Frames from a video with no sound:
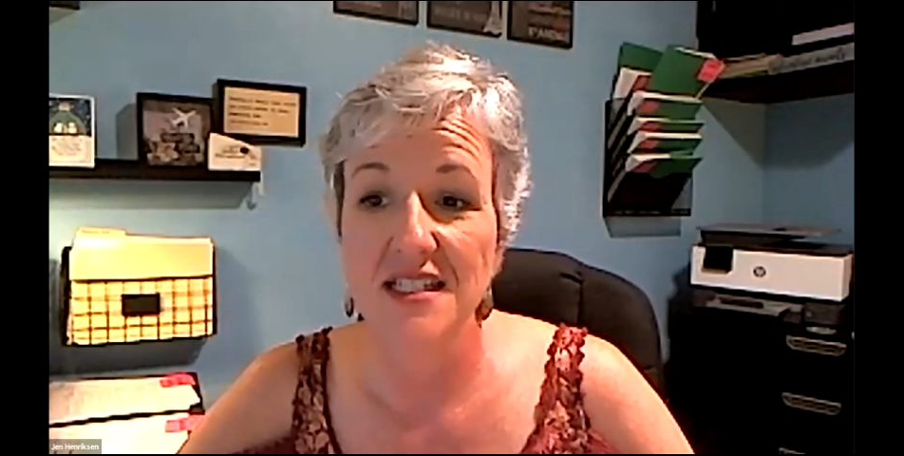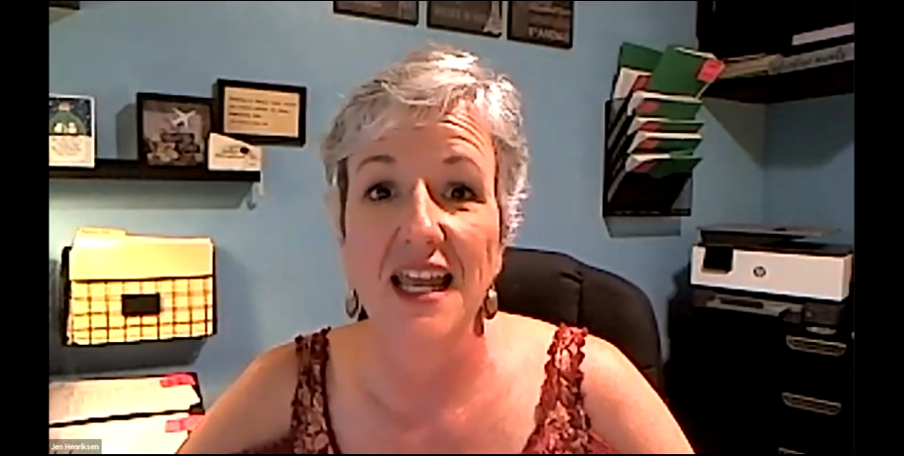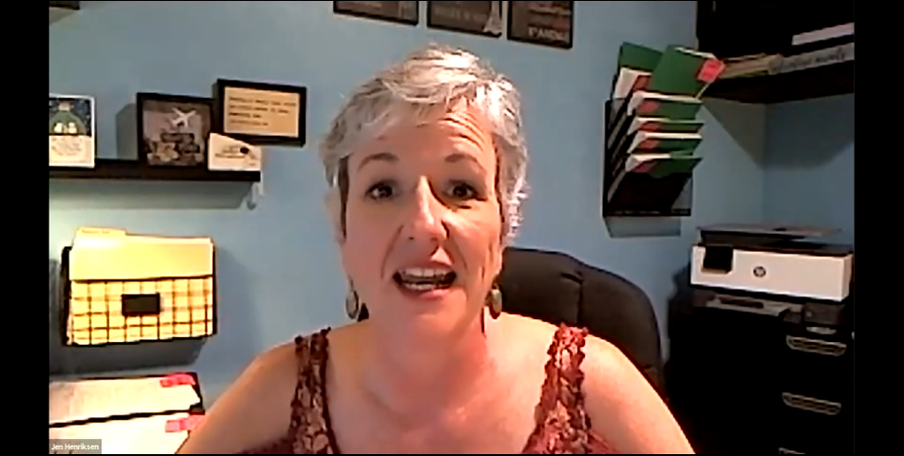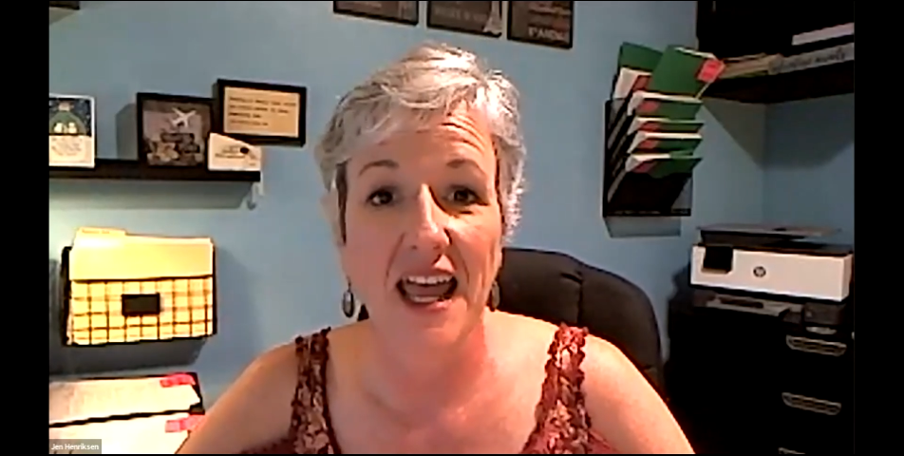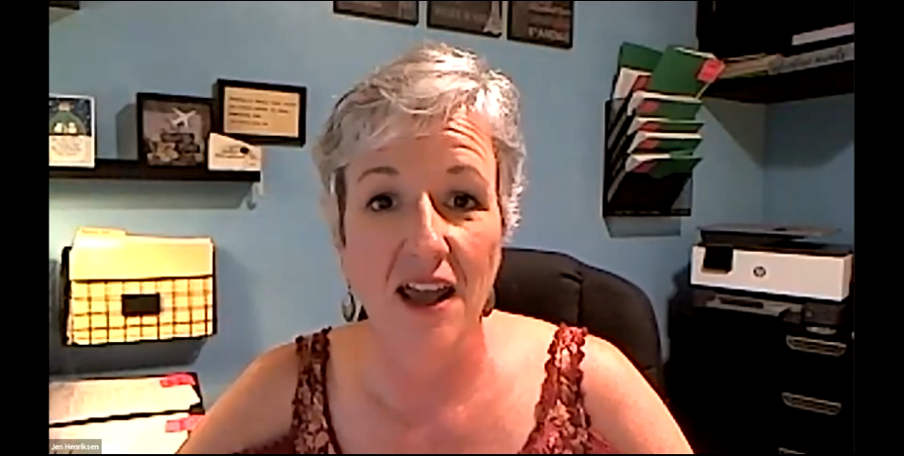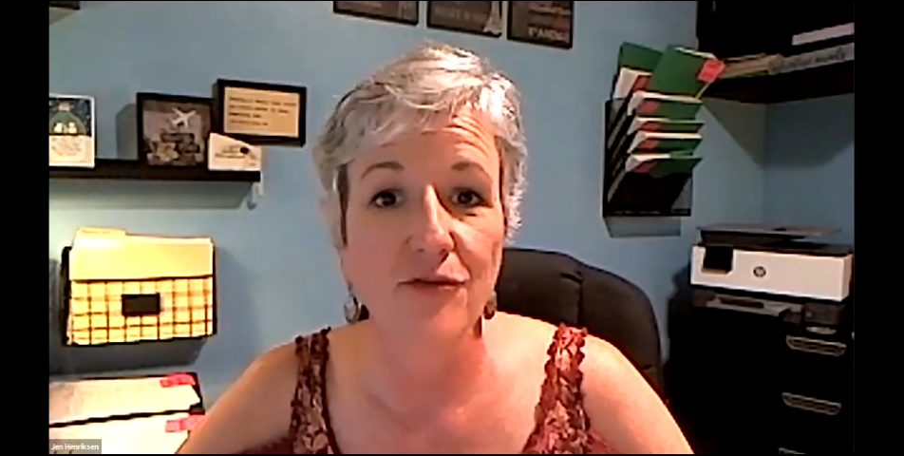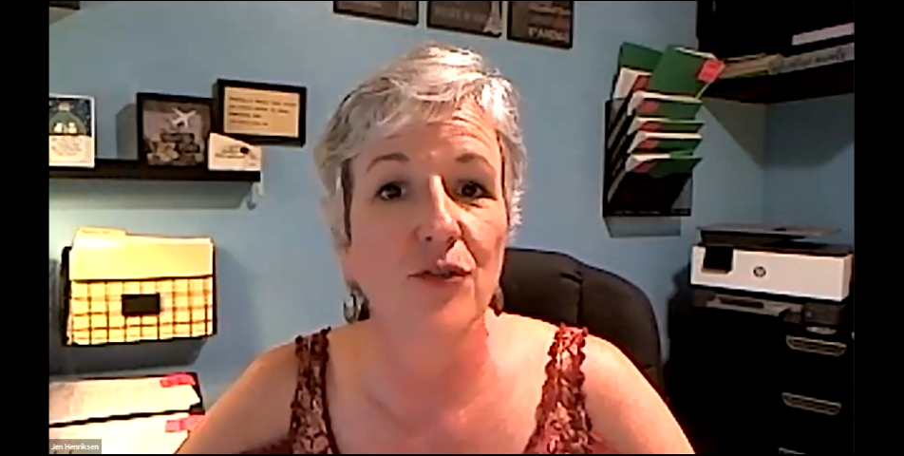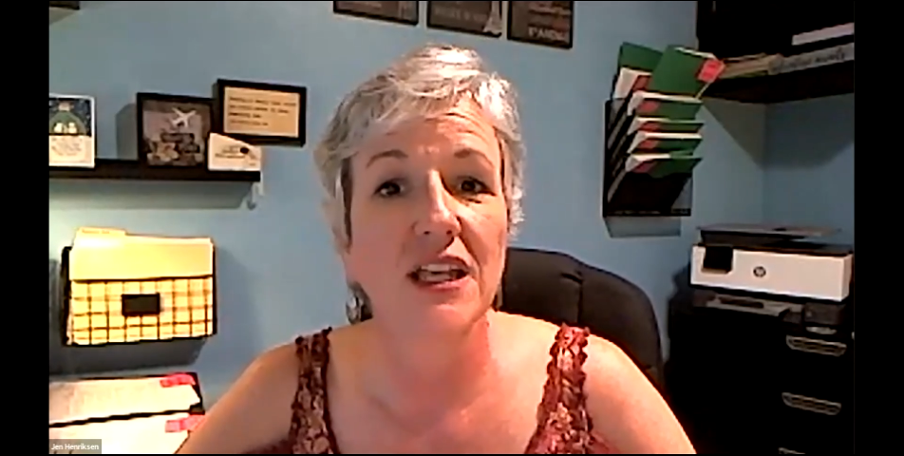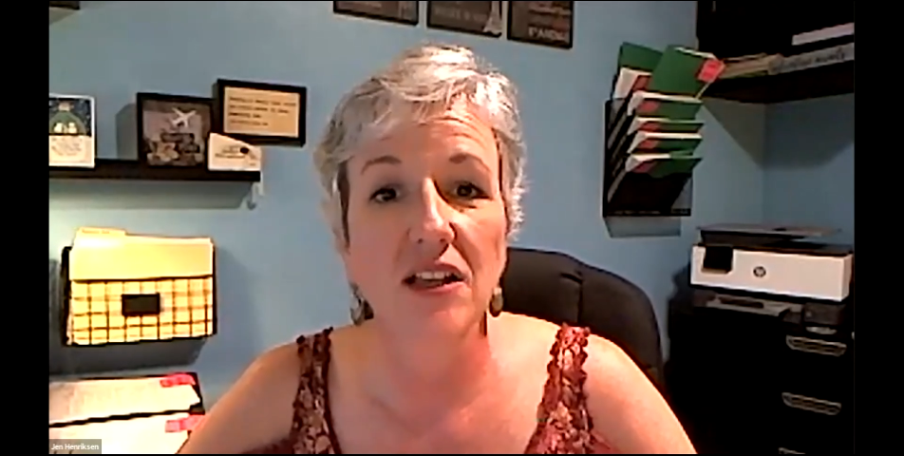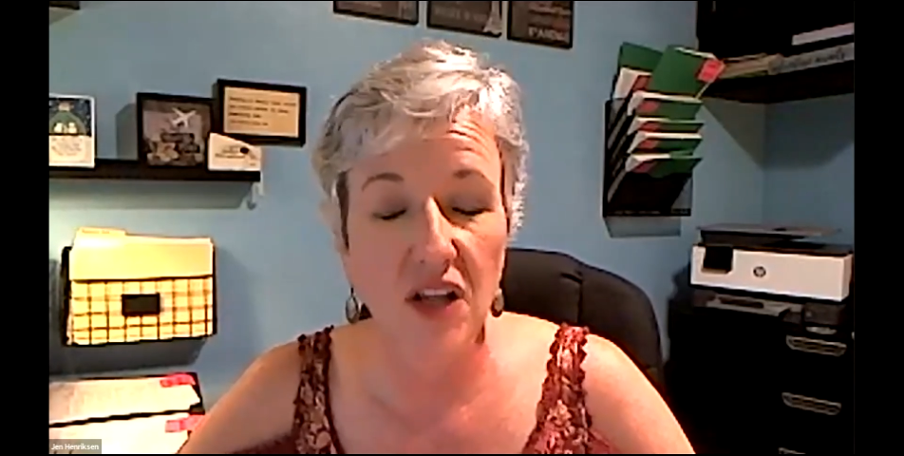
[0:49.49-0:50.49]
that
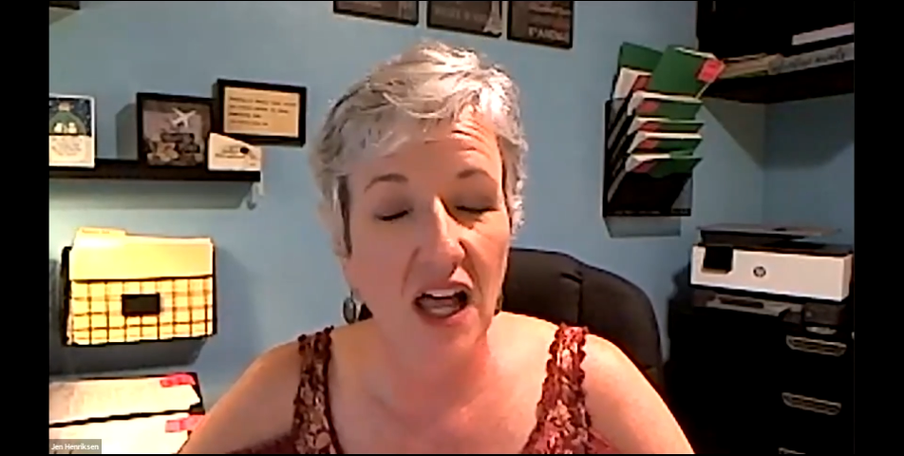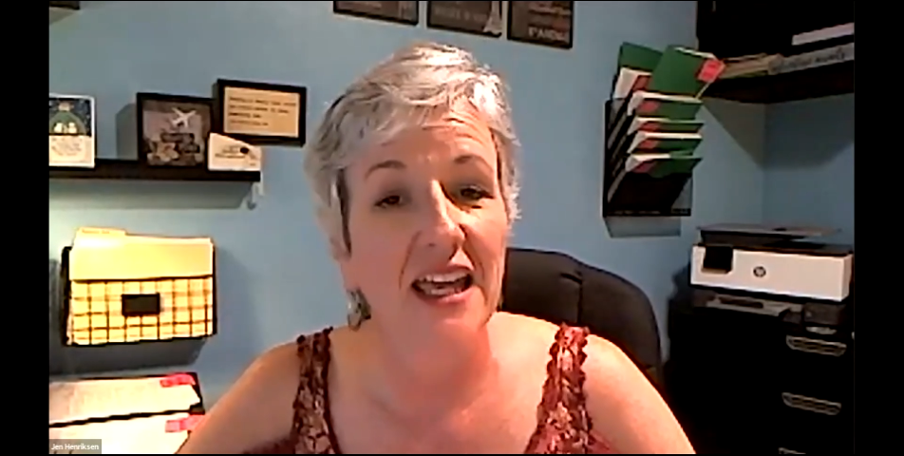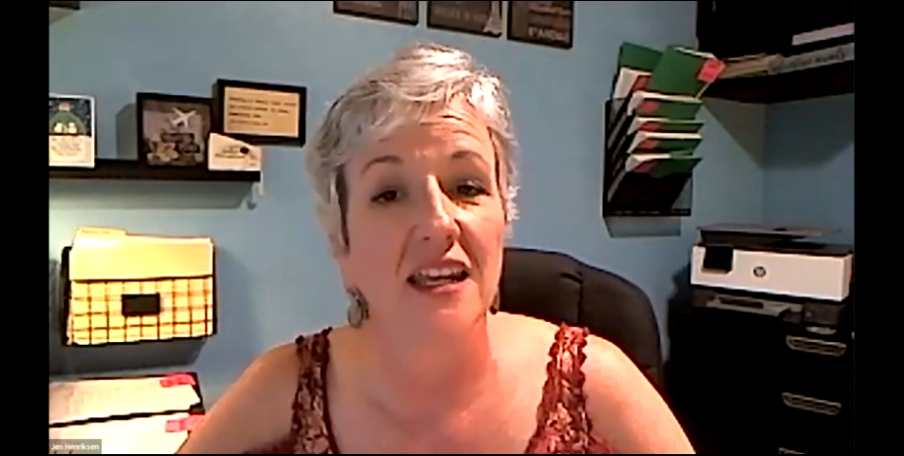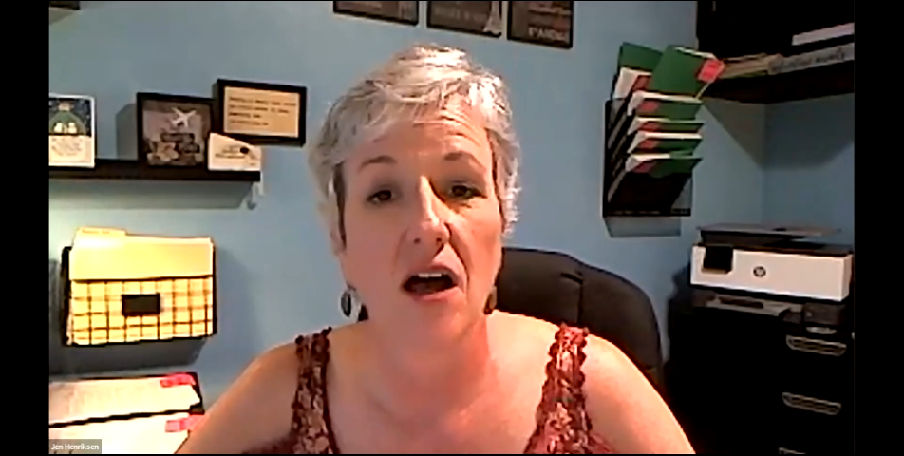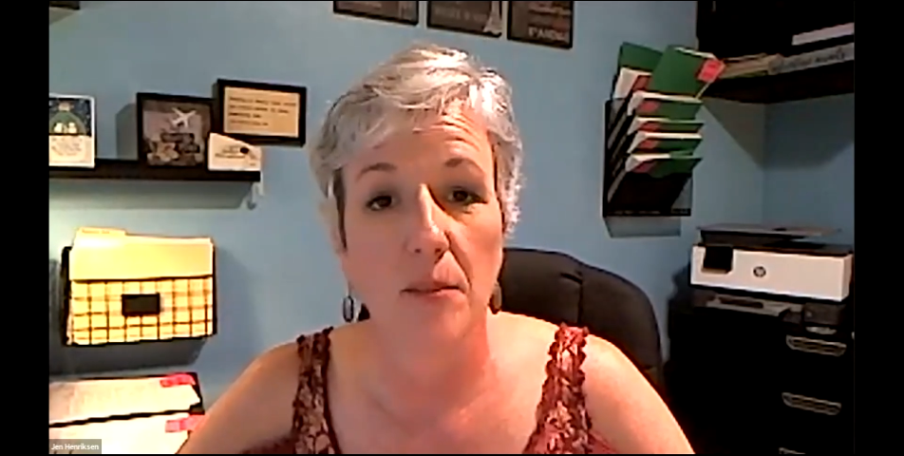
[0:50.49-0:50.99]
every client